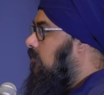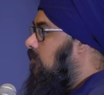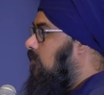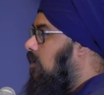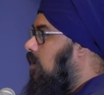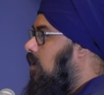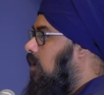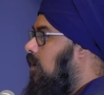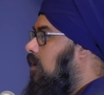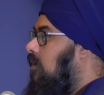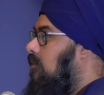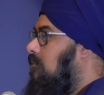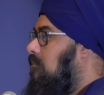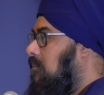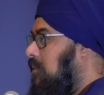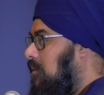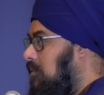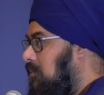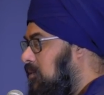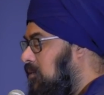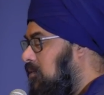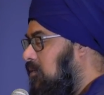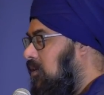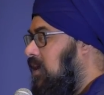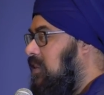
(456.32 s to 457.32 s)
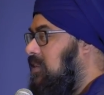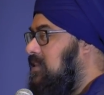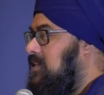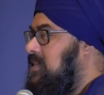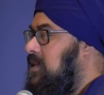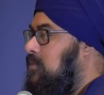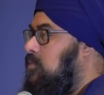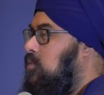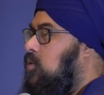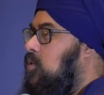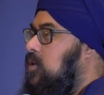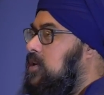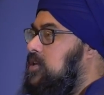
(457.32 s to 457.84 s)
of, maybe you had the
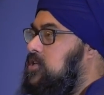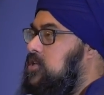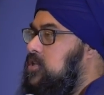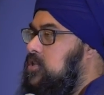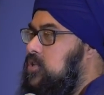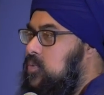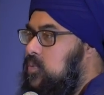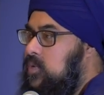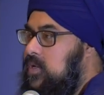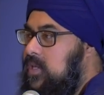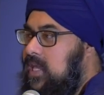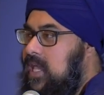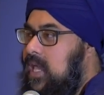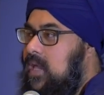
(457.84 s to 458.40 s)
same questions when you